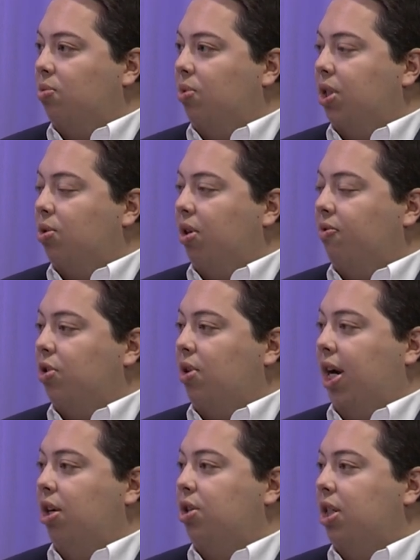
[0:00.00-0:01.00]
what sort of
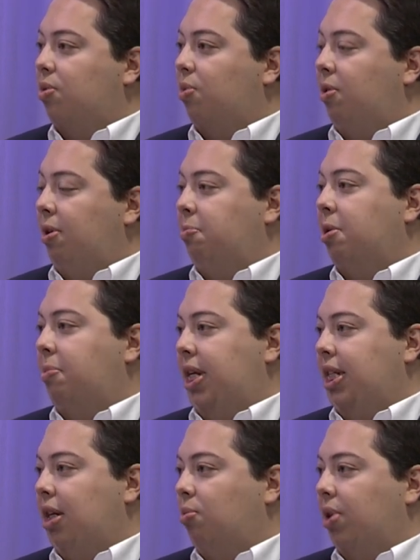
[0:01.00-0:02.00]
strategies we're
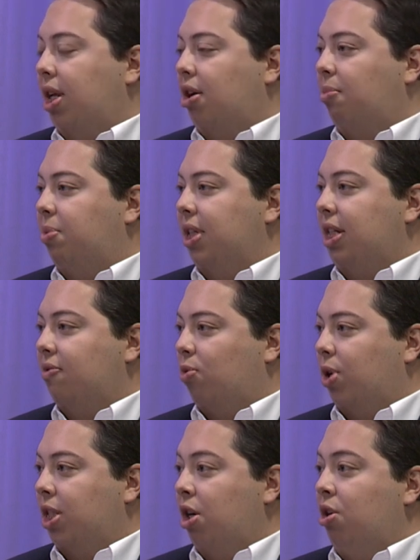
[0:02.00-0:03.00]
implementing within our police
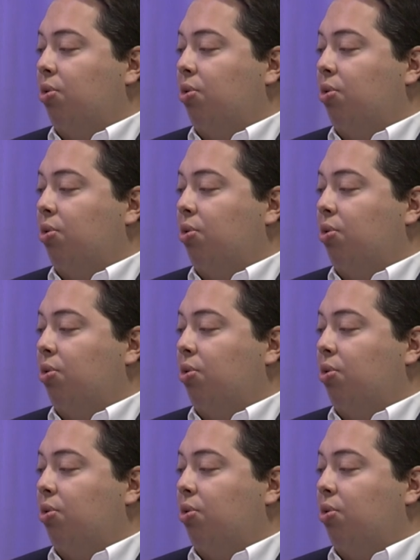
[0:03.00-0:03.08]
force,